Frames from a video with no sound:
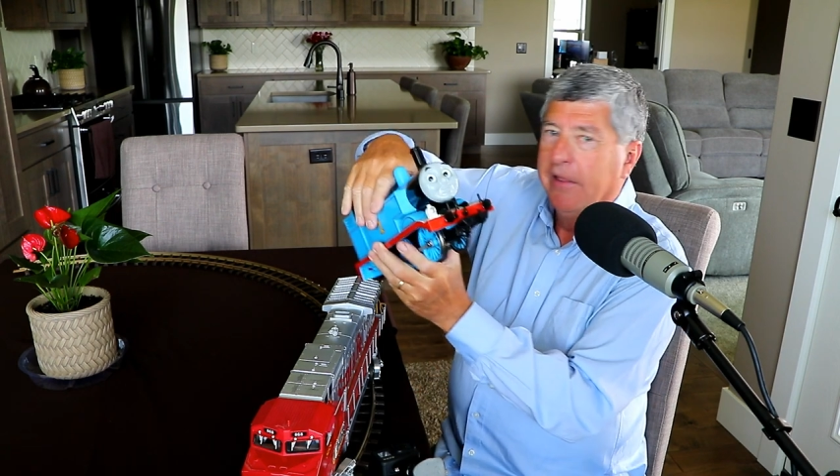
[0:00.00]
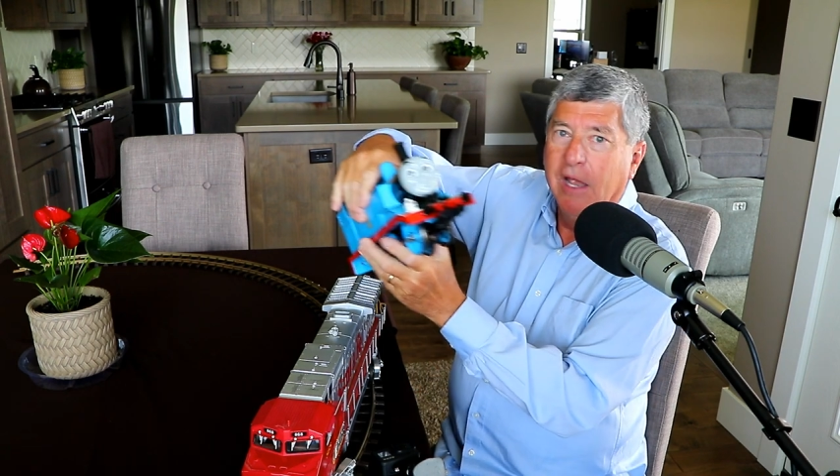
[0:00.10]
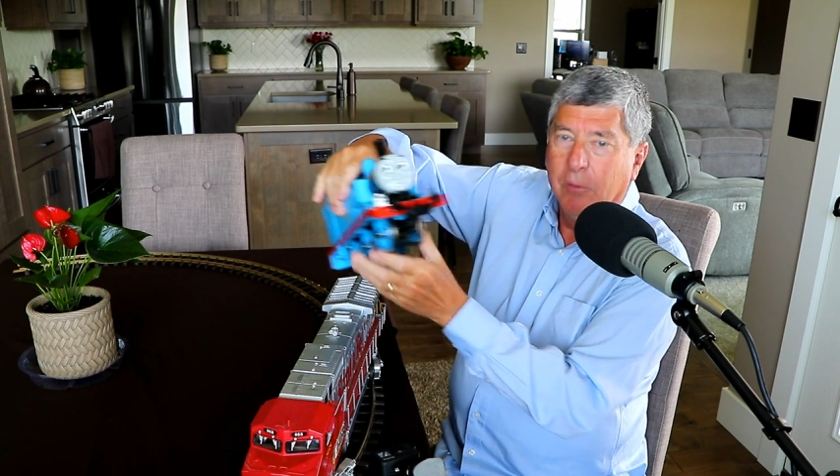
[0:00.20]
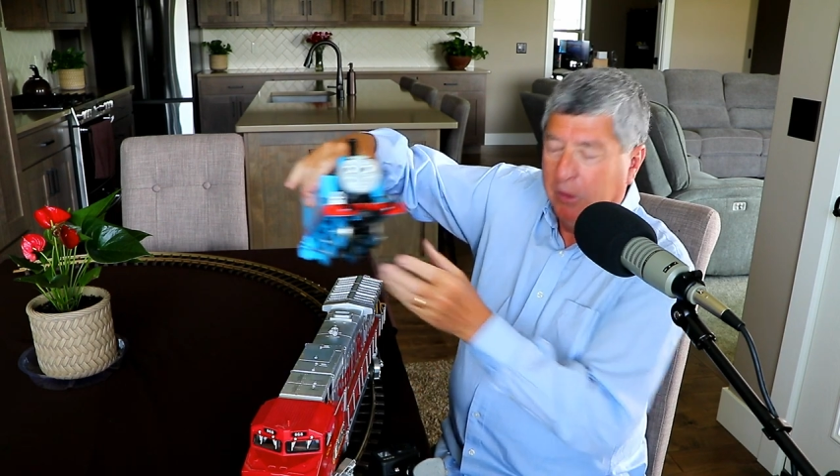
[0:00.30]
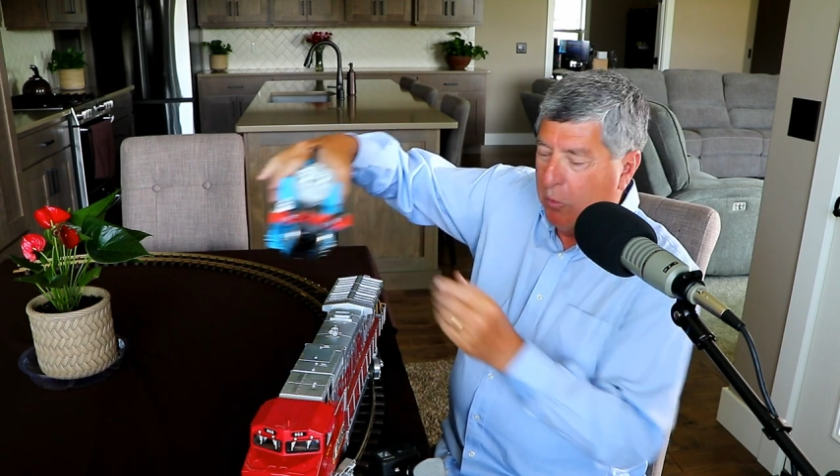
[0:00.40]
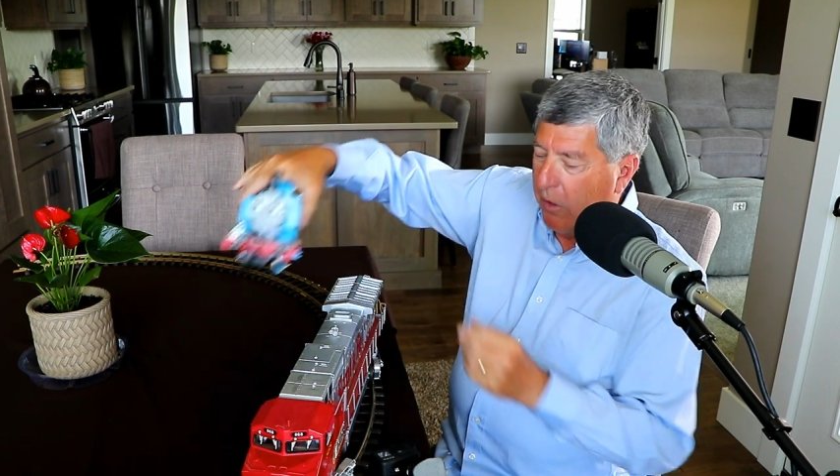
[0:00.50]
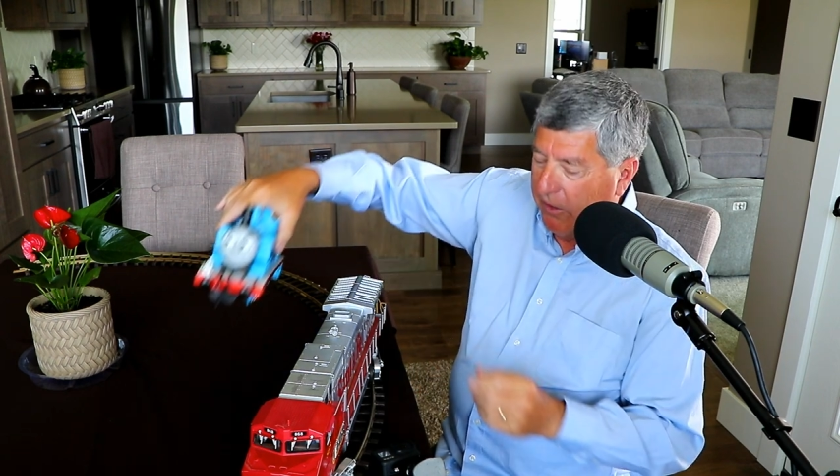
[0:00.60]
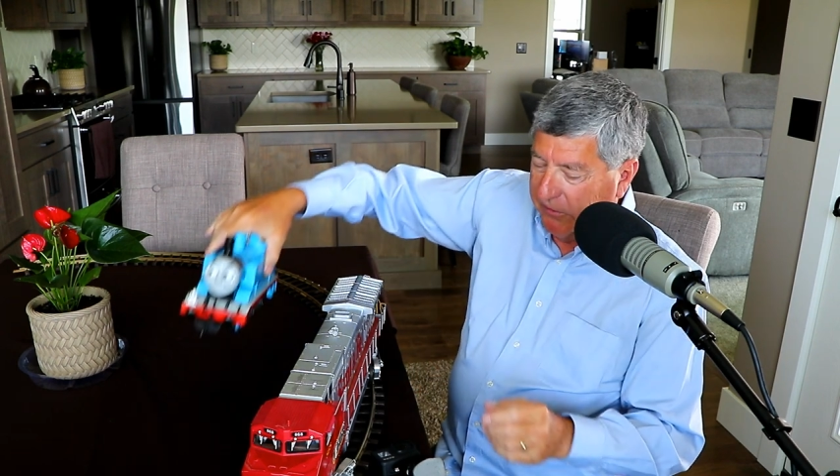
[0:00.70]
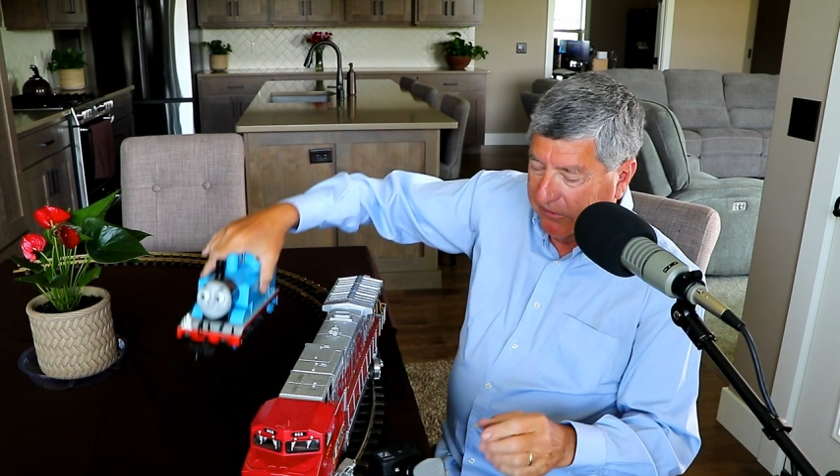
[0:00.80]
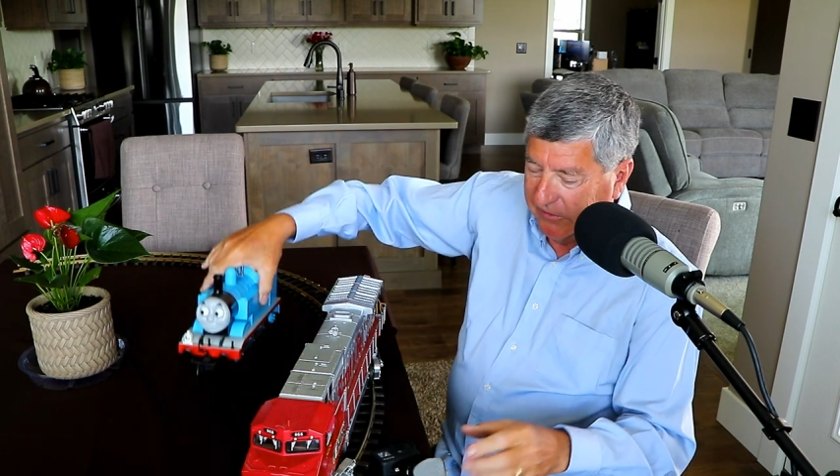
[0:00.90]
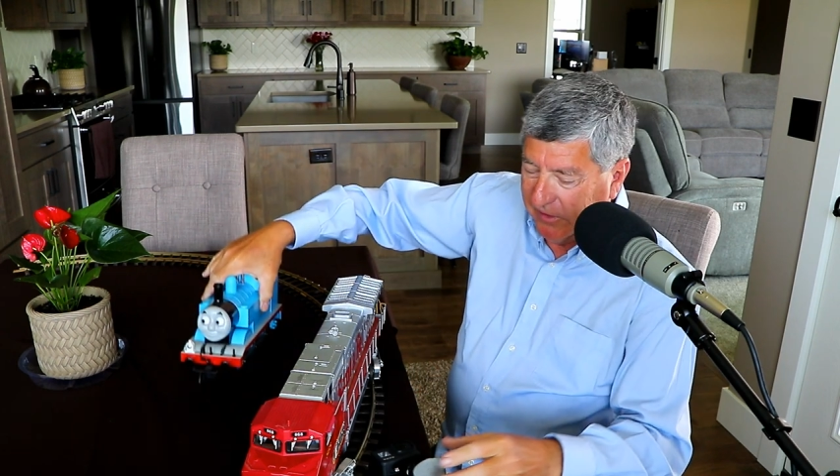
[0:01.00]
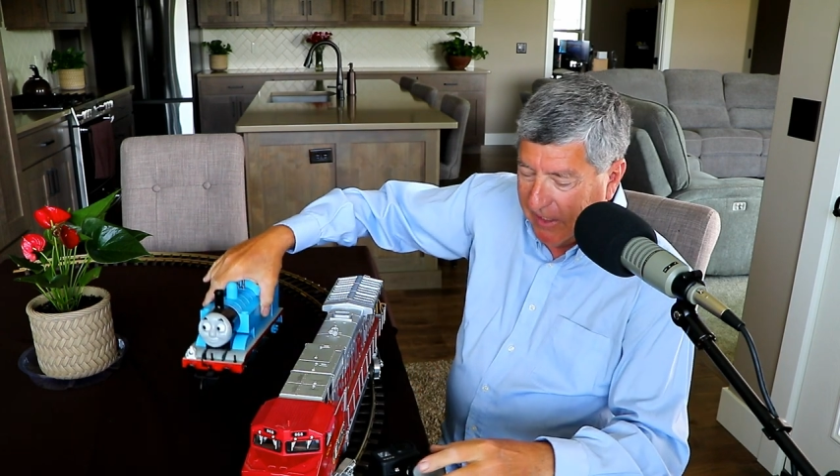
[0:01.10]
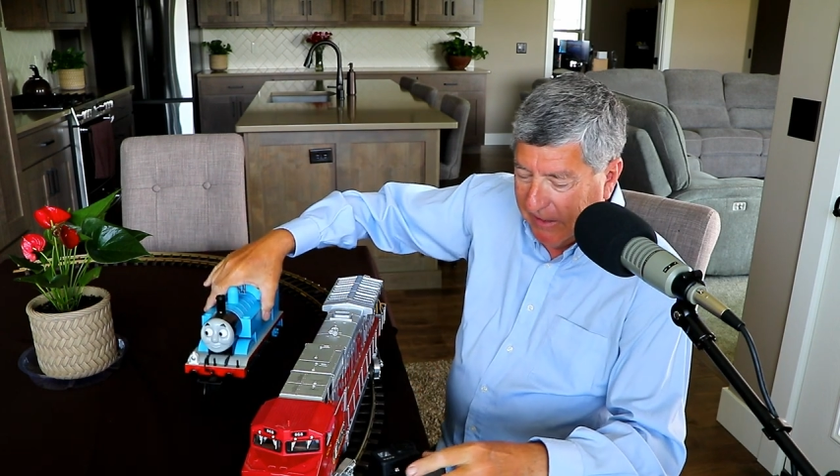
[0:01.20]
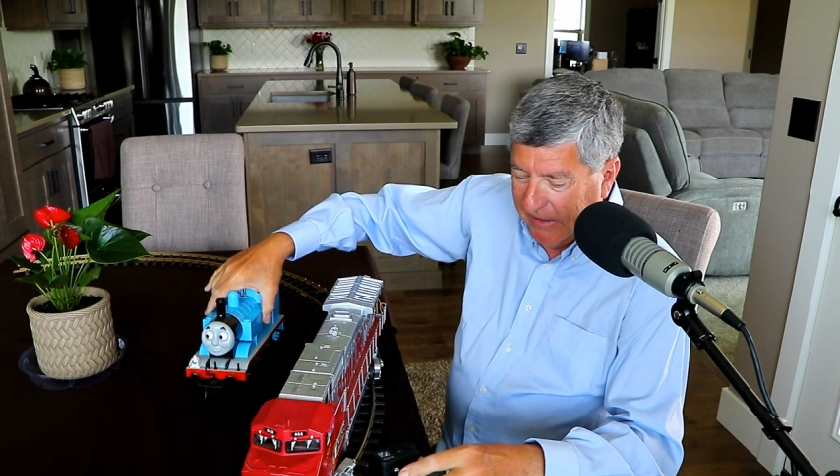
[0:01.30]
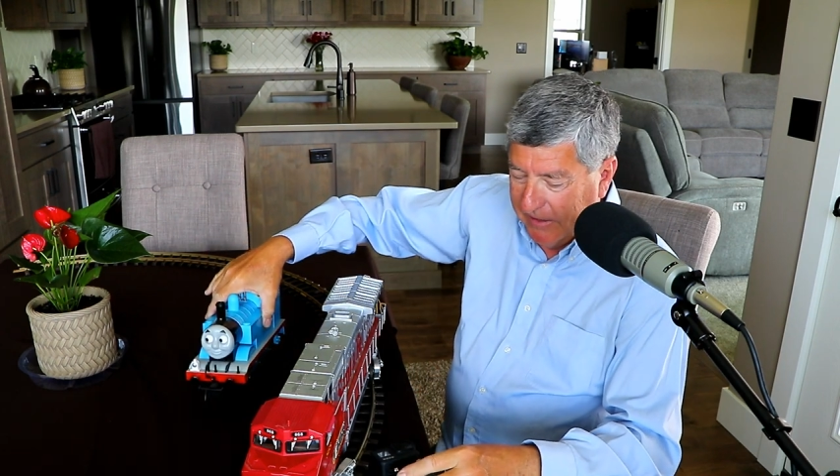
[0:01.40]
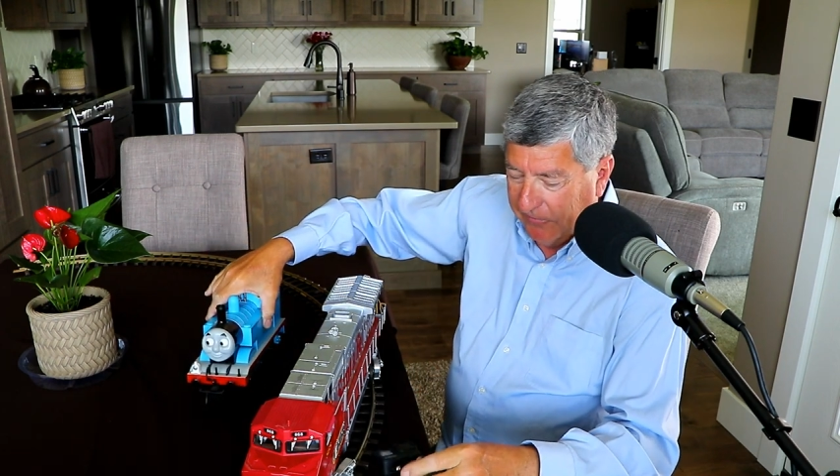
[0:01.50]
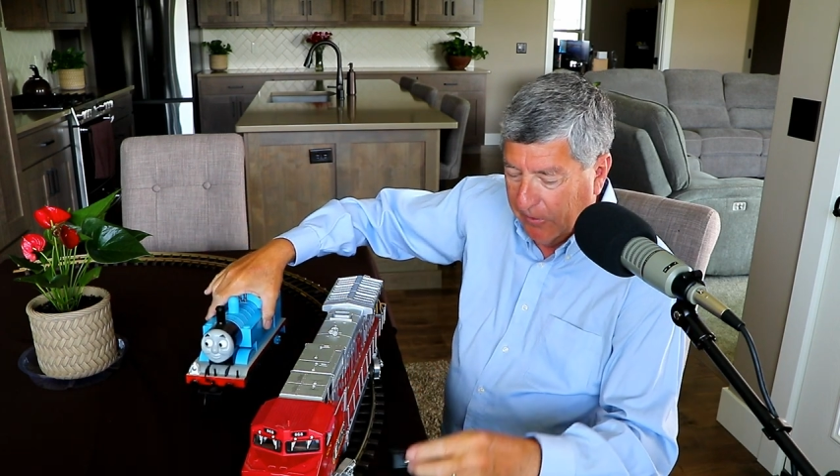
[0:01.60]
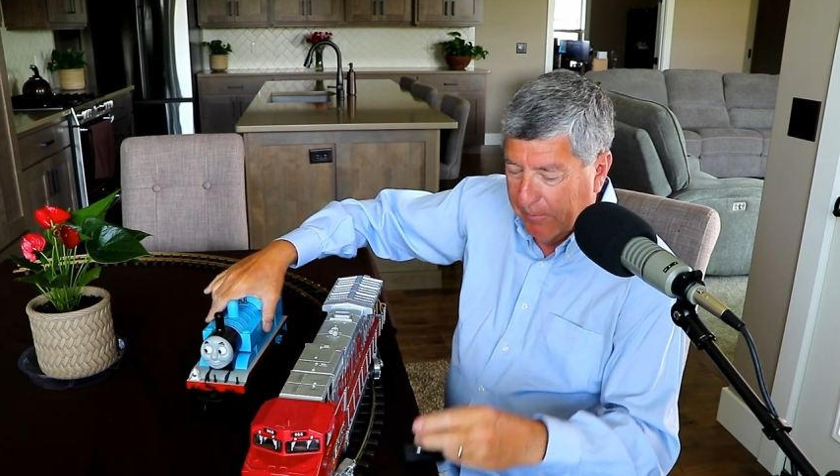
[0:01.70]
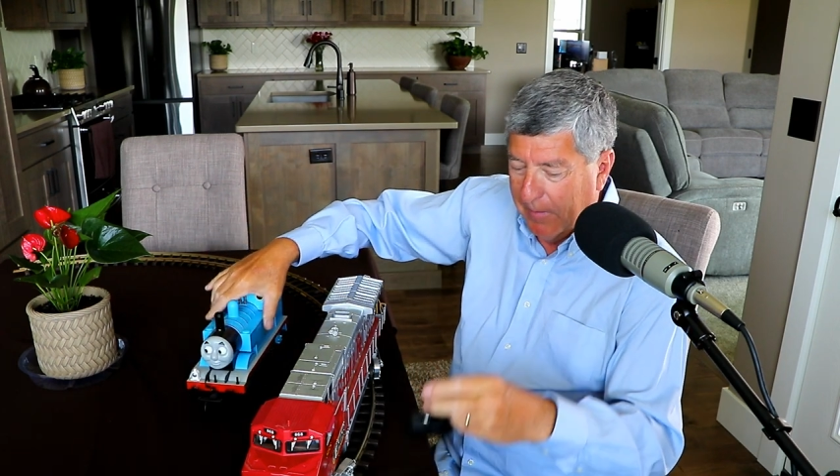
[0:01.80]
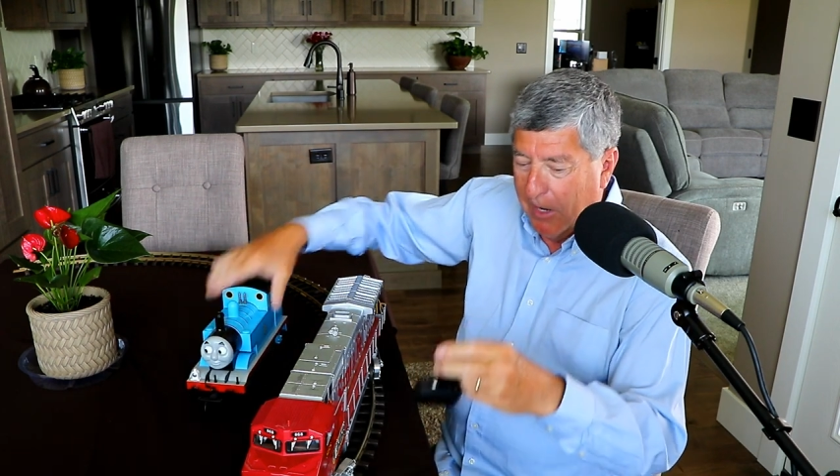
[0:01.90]
that requires a slightly
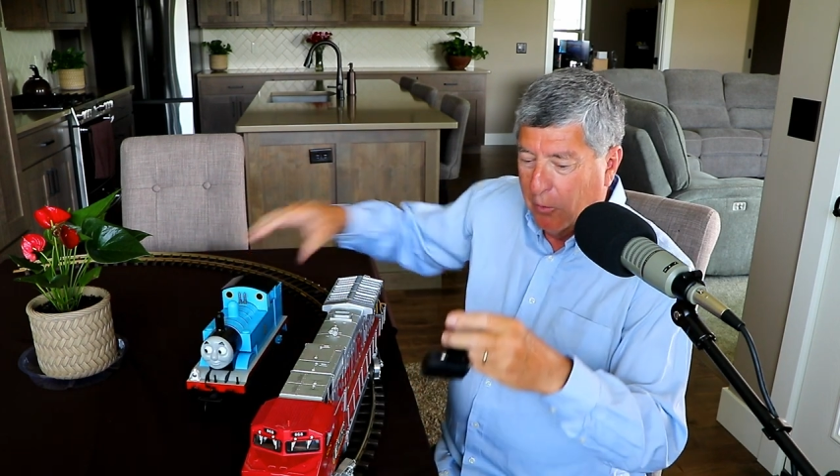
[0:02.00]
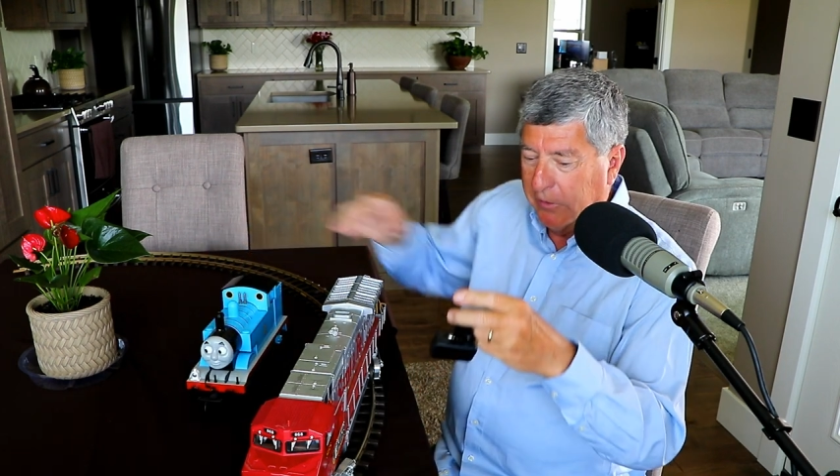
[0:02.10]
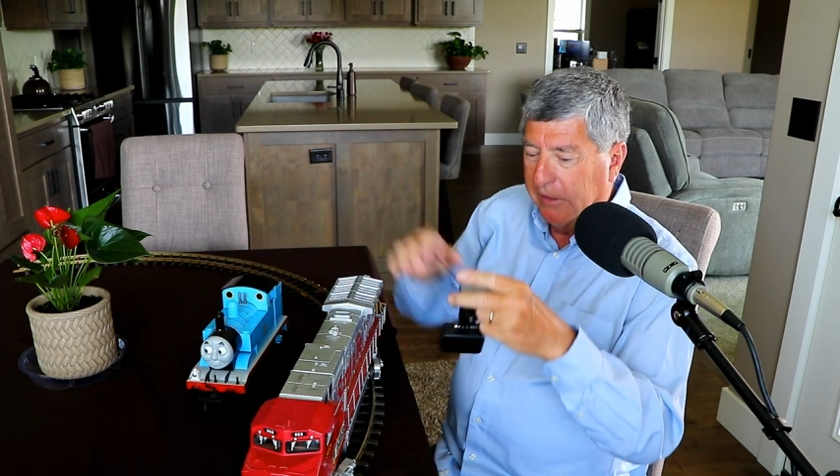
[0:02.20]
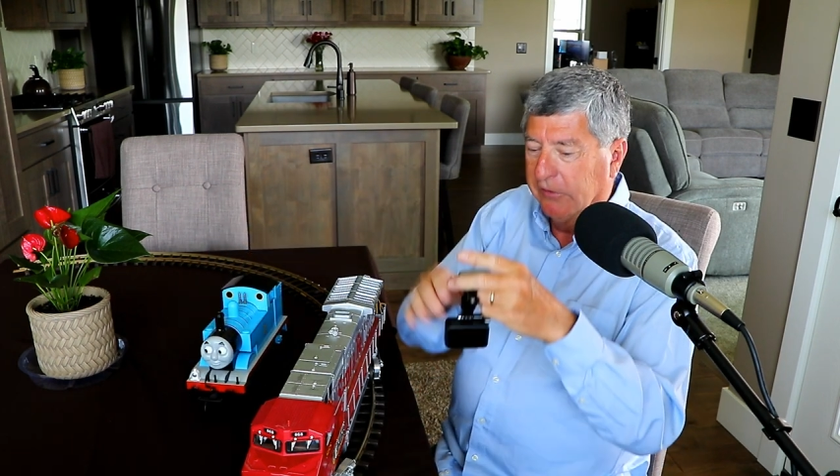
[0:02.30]
different mount.